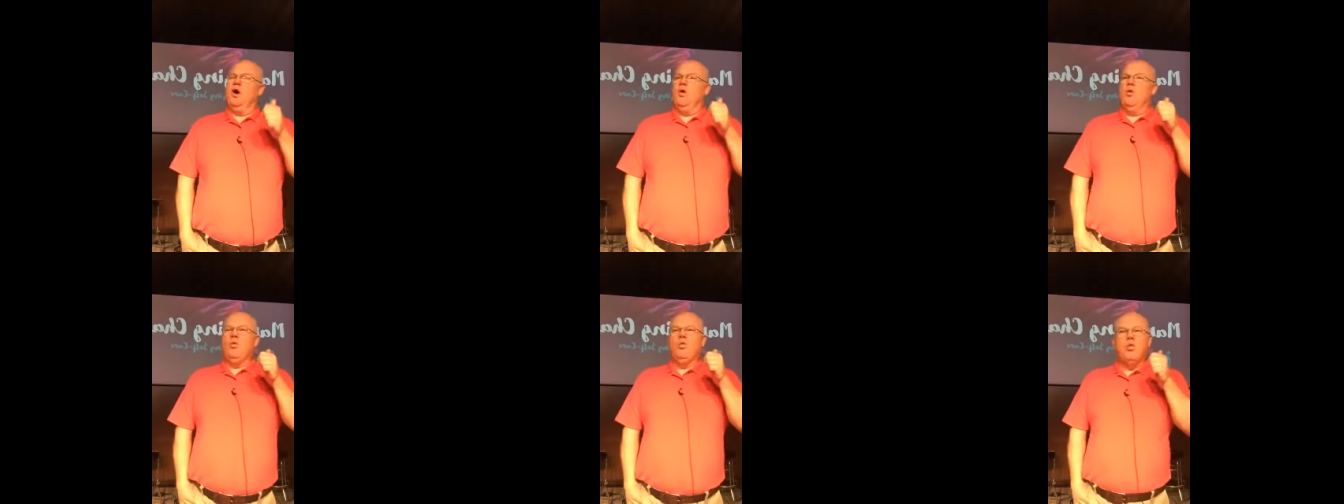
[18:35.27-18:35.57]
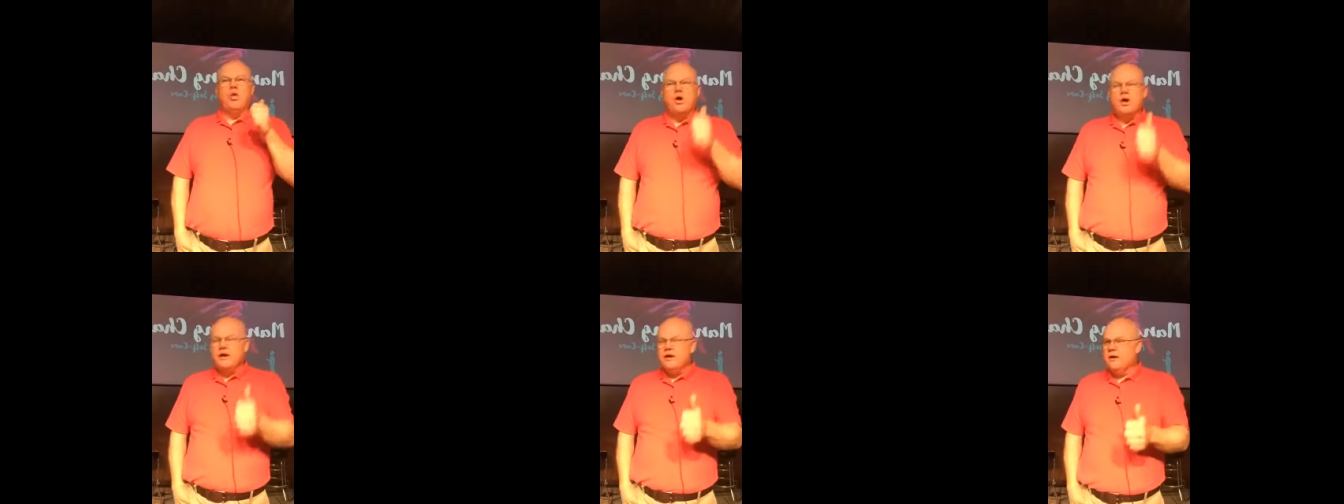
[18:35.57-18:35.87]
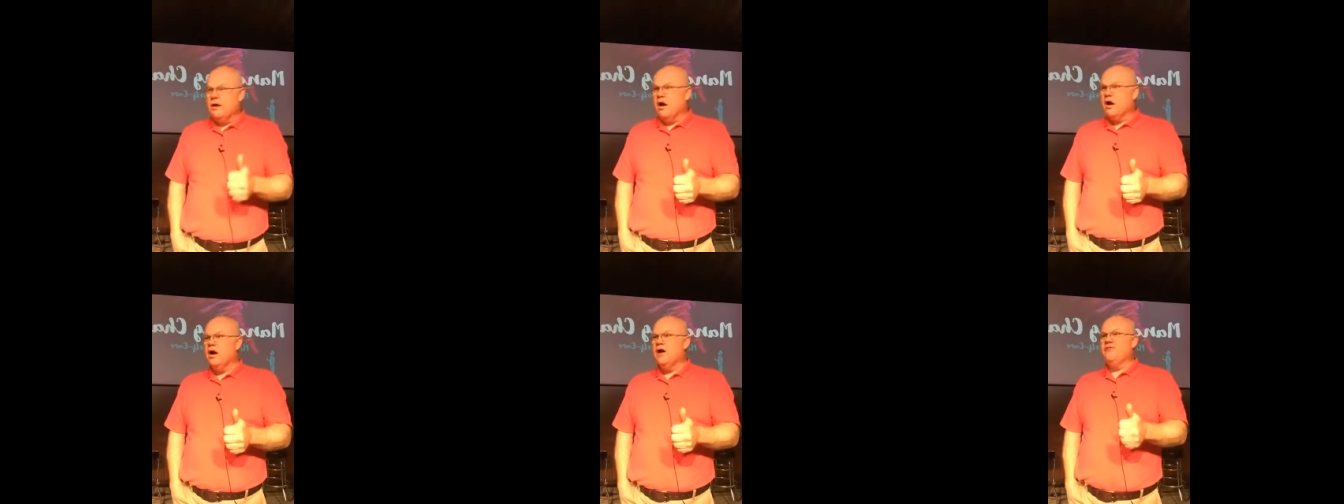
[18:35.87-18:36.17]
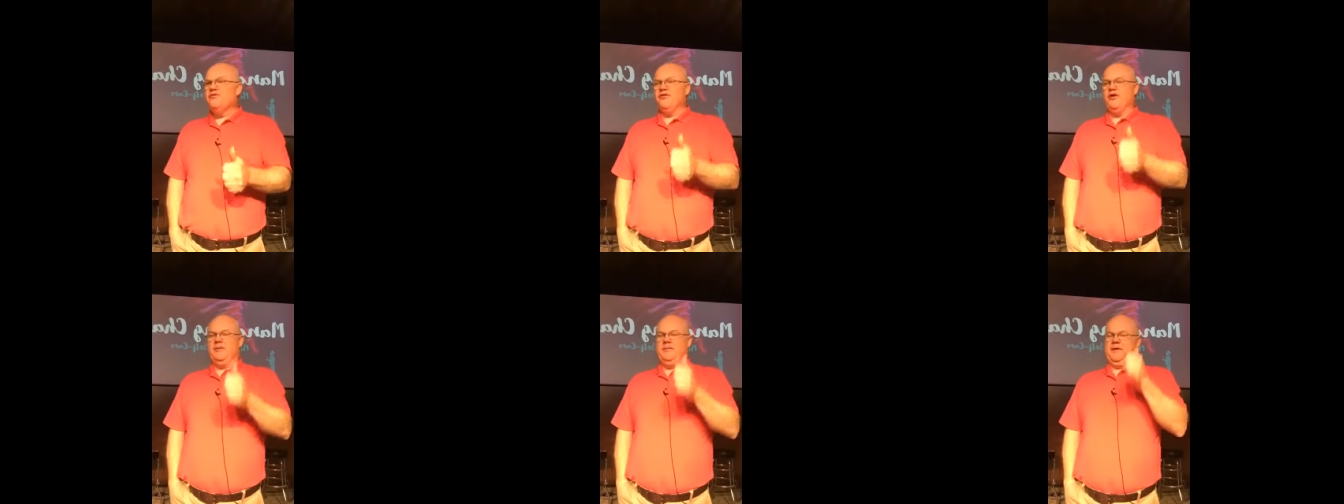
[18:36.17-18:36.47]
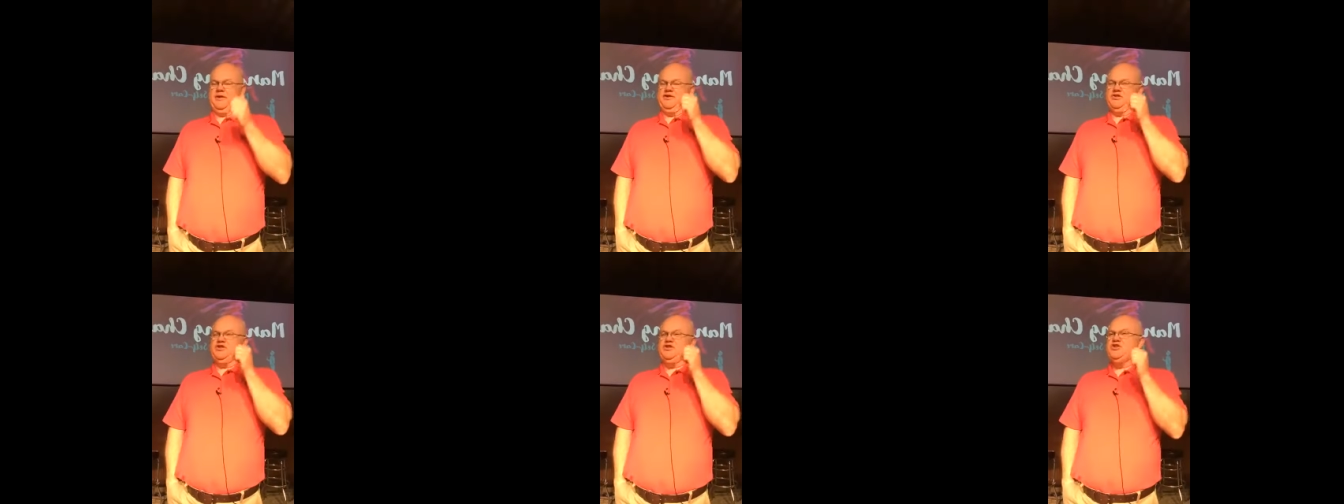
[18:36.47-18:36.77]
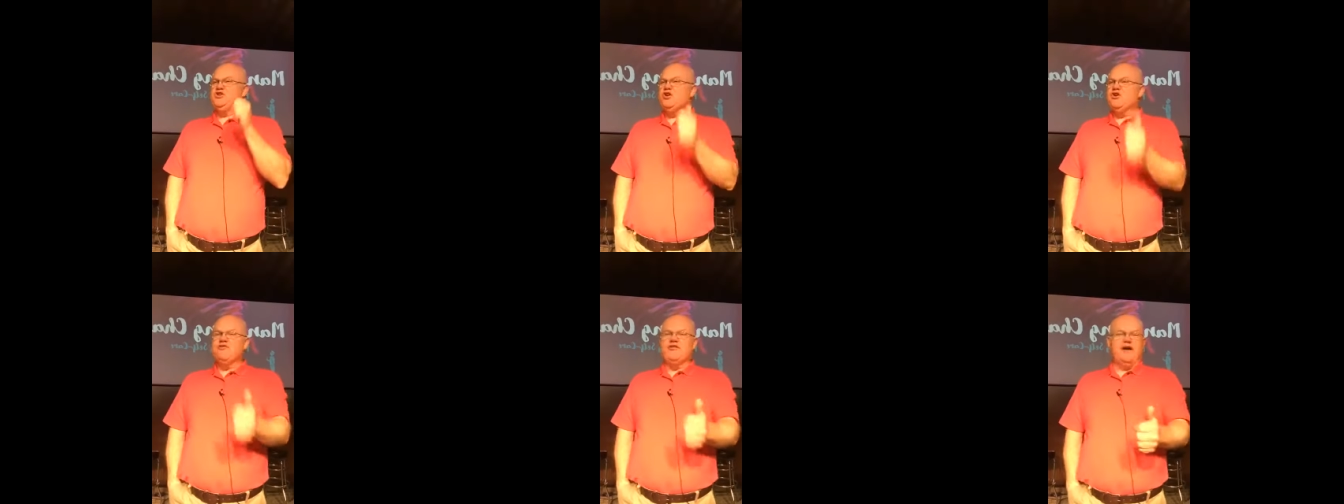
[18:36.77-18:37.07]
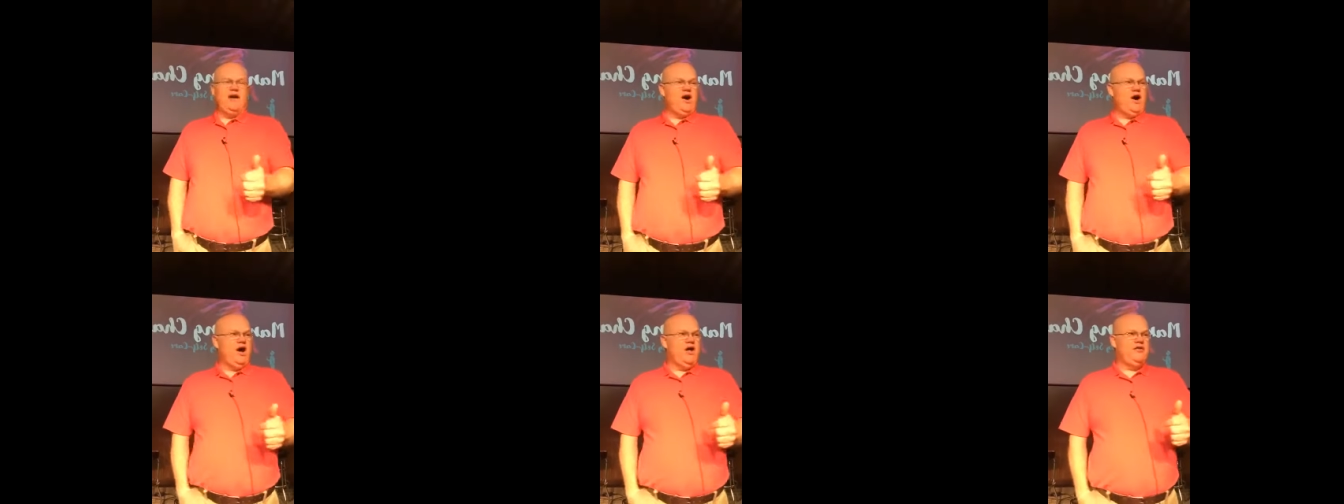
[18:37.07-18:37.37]
working hard for Him and
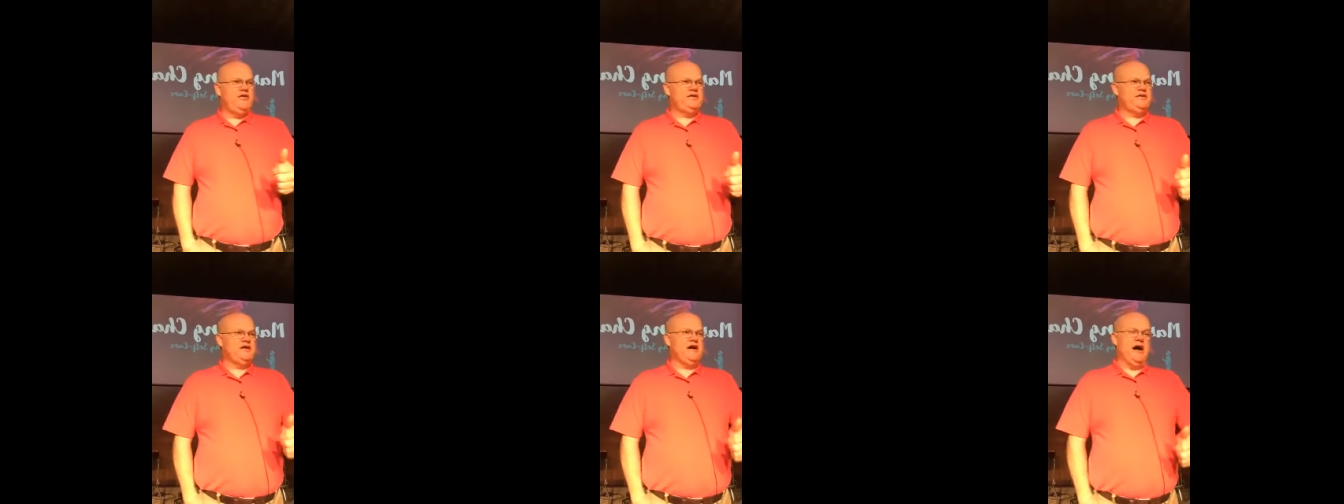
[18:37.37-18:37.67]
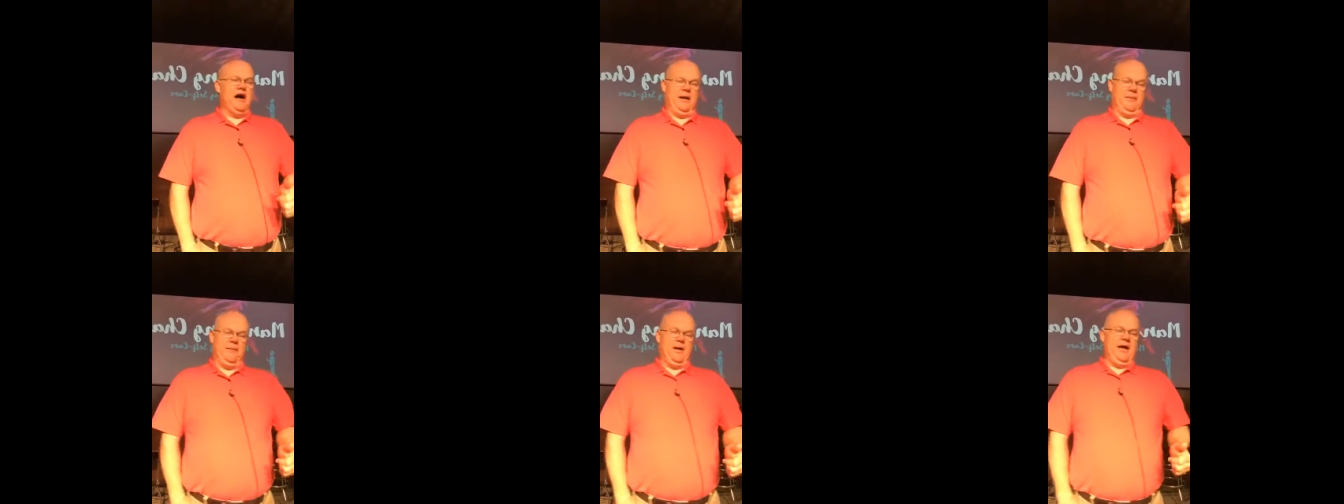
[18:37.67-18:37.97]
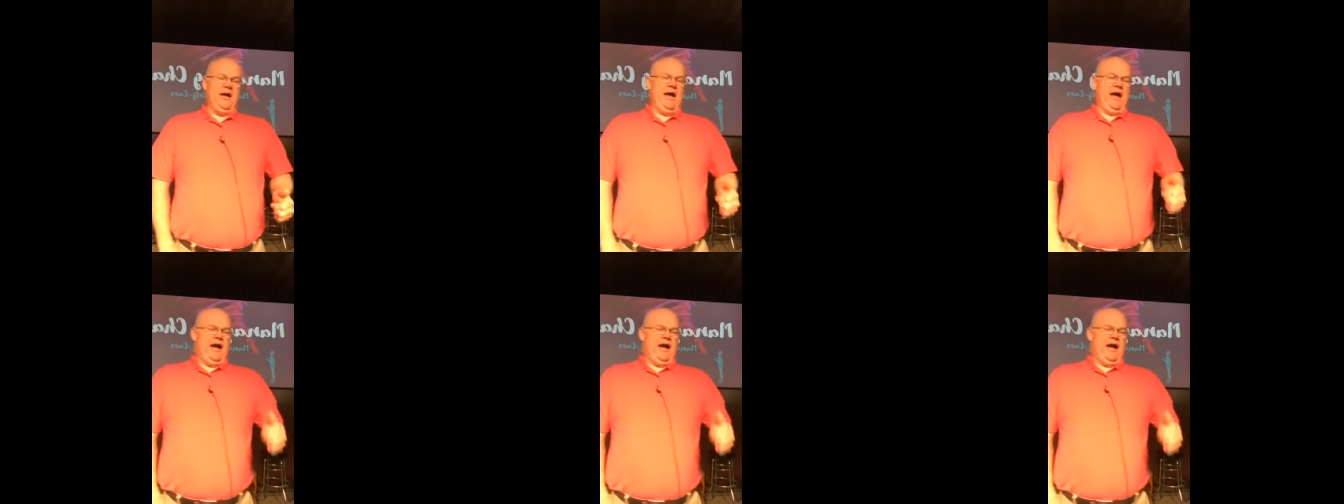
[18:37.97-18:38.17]
serving all the time,